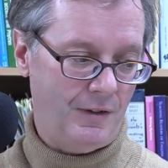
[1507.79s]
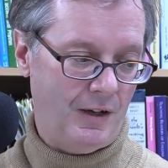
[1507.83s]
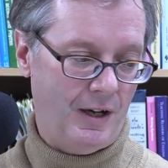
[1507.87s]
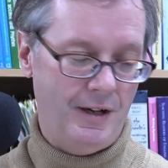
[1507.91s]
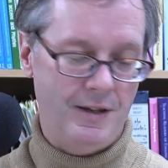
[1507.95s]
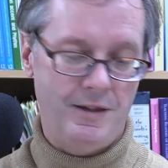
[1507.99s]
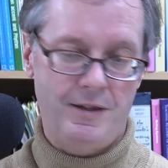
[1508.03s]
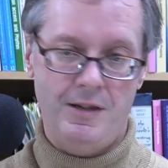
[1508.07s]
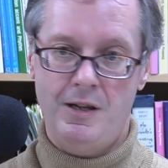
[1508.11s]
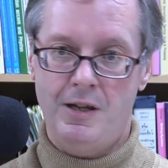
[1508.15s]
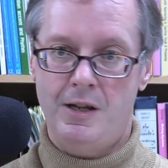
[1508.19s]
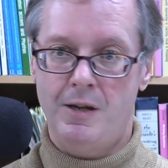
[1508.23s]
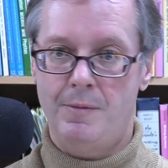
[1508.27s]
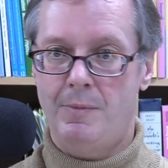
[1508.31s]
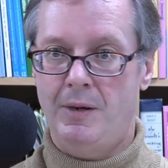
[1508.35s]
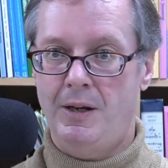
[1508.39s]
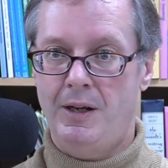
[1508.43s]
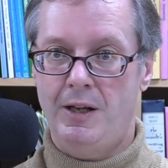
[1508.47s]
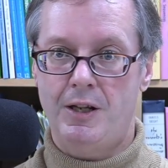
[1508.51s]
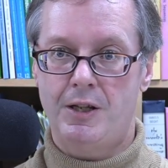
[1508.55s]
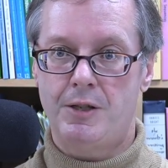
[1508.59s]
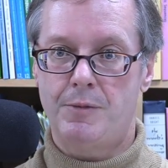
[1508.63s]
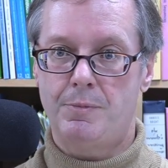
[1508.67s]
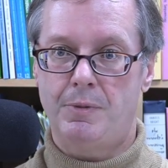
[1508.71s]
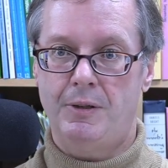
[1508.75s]
I think it might
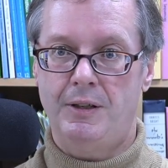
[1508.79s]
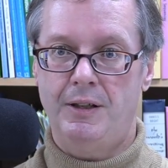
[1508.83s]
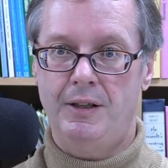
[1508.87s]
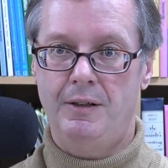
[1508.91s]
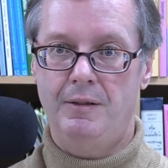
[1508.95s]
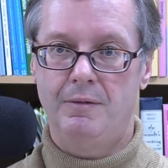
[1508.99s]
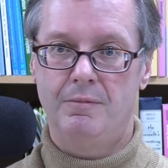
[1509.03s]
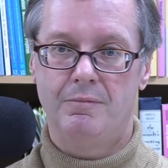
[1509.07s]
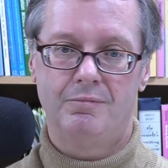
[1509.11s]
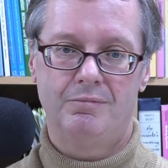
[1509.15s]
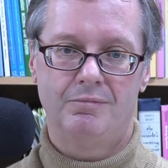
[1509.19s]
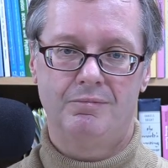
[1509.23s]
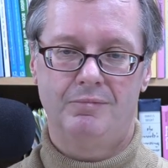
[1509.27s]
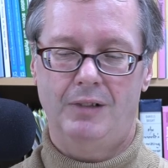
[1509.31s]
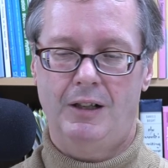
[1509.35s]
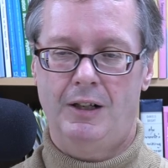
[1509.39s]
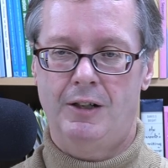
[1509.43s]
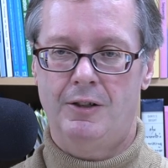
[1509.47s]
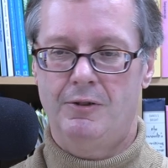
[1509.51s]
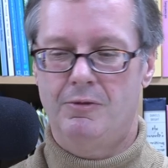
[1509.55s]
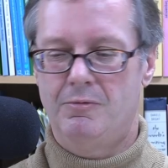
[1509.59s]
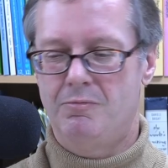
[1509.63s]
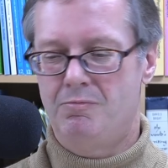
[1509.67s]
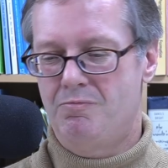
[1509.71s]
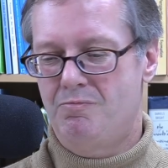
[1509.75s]
explain, I don't
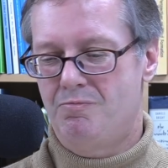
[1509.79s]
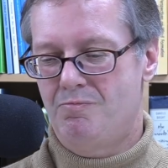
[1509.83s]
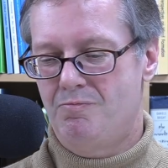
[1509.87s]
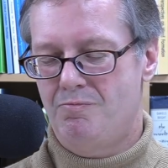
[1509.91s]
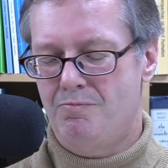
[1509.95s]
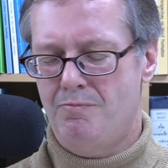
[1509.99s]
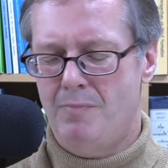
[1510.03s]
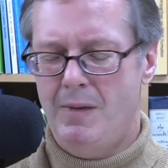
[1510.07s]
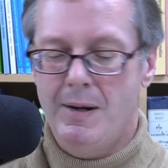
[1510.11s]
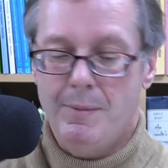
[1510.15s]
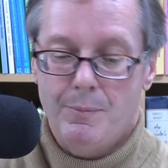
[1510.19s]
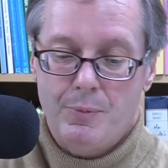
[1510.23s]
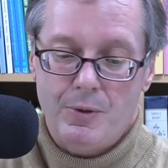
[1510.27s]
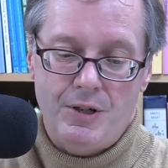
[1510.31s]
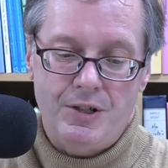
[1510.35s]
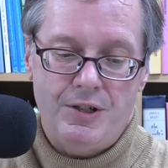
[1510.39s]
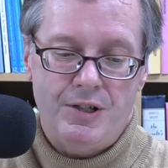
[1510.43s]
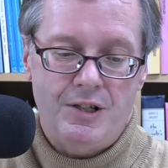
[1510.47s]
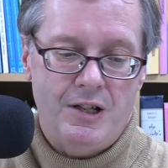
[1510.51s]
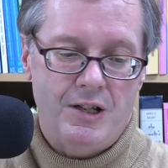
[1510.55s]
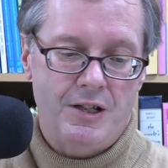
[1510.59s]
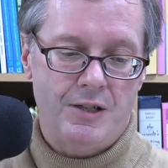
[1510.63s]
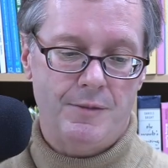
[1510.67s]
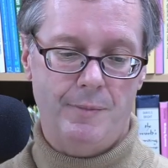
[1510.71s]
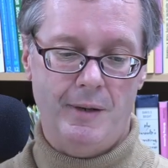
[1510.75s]
know, my
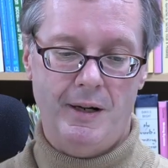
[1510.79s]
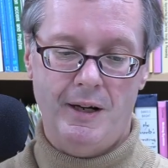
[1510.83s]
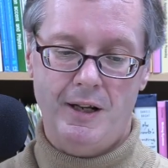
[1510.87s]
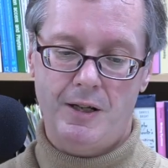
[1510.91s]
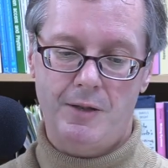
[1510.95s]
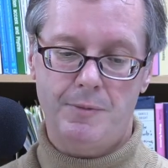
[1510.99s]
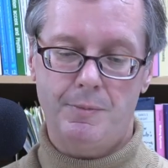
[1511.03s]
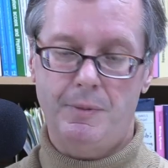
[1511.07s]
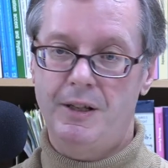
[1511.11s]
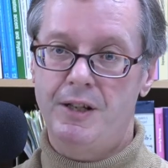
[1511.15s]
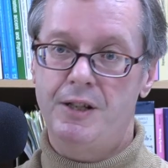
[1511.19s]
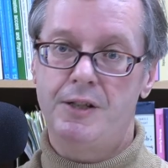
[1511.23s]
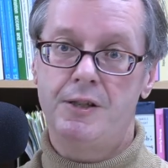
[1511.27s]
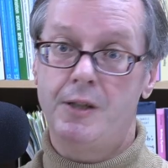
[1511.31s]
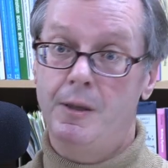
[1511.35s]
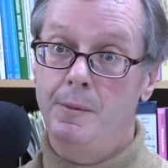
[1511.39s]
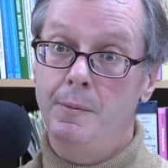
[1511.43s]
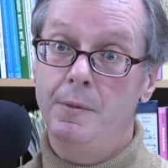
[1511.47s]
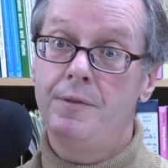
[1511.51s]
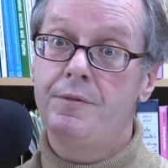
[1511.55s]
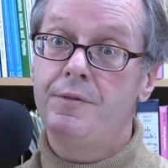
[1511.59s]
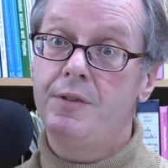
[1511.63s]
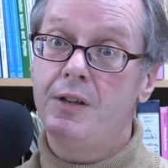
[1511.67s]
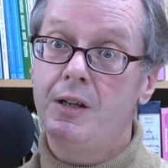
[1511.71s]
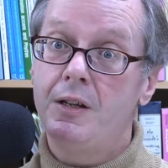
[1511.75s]
impression is it might explain some
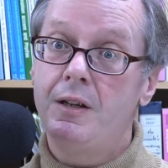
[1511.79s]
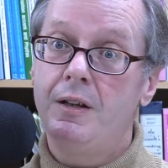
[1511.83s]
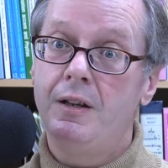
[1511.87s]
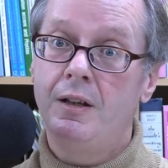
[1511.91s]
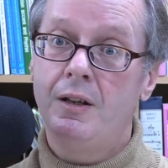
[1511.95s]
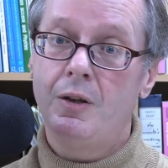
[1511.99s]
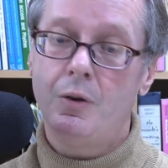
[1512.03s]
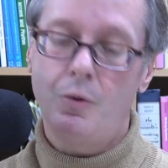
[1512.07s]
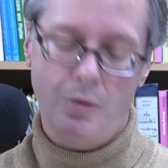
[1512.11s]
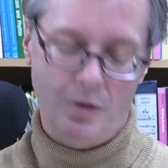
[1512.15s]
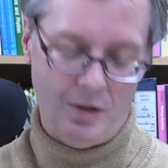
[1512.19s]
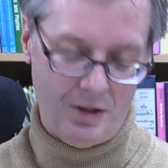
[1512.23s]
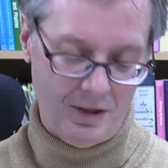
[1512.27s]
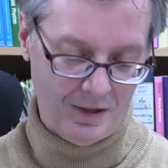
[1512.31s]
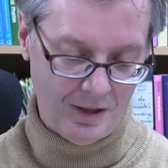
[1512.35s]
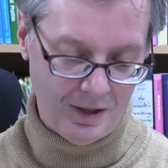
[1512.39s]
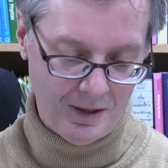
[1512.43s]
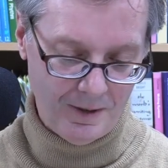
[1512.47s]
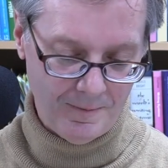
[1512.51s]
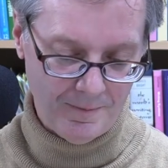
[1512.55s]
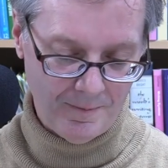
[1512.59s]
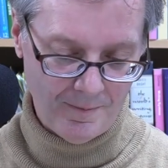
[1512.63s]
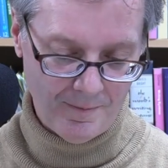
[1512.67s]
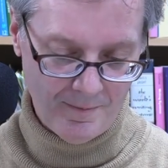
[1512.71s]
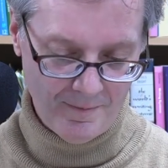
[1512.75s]
of the
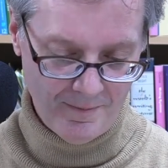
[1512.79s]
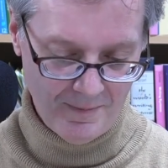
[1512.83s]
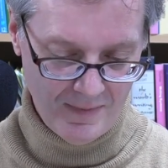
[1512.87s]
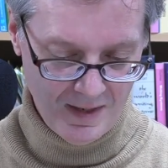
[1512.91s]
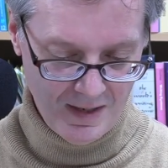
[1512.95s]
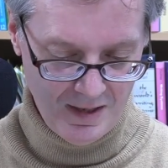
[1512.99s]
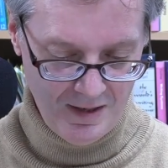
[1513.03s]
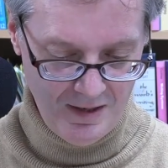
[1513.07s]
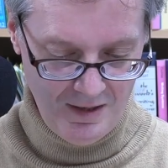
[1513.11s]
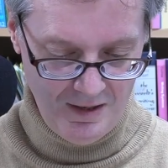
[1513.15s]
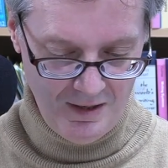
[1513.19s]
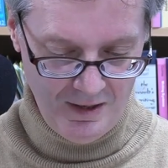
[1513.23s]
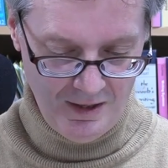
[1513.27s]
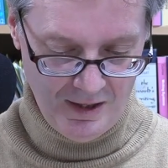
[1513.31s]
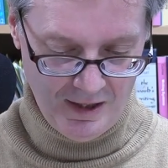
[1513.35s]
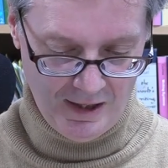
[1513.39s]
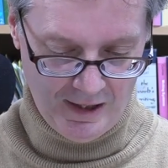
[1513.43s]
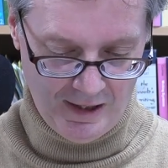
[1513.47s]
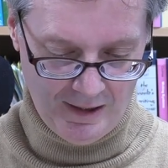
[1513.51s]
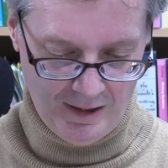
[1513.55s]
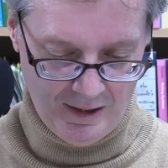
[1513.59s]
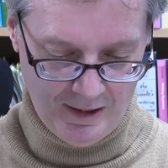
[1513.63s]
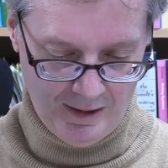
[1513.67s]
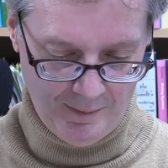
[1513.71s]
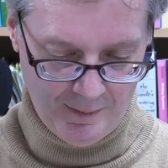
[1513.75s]
inequality.
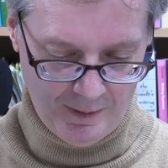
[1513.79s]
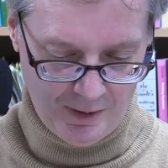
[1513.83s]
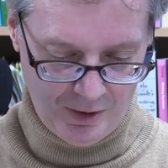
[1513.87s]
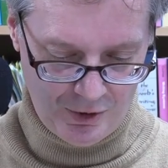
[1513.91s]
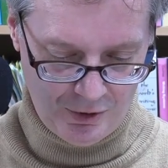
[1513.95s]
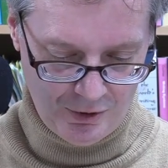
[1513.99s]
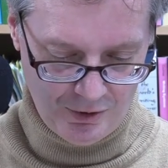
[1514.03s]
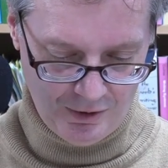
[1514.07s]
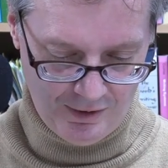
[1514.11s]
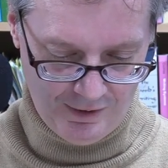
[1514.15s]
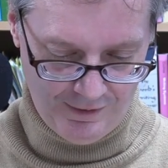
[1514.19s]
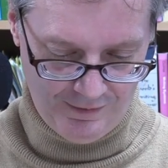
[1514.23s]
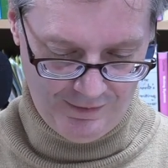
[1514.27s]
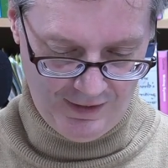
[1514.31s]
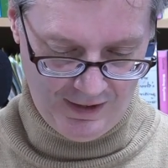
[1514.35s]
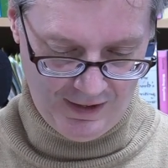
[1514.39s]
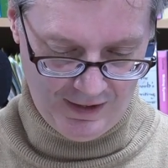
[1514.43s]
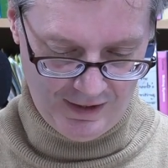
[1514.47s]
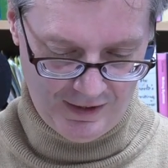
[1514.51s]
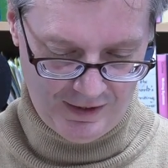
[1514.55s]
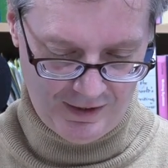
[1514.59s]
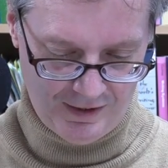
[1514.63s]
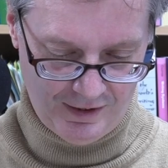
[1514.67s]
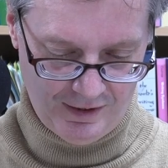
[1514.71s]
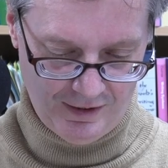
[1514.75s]
I'm not sure if
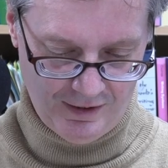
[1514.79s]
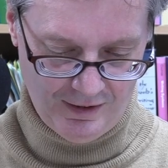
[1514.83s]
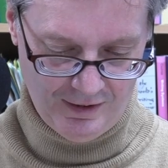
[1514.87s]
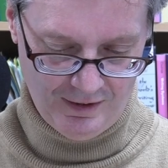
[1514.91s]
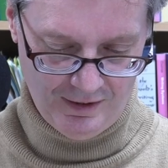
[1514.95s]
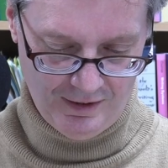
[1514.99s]
that's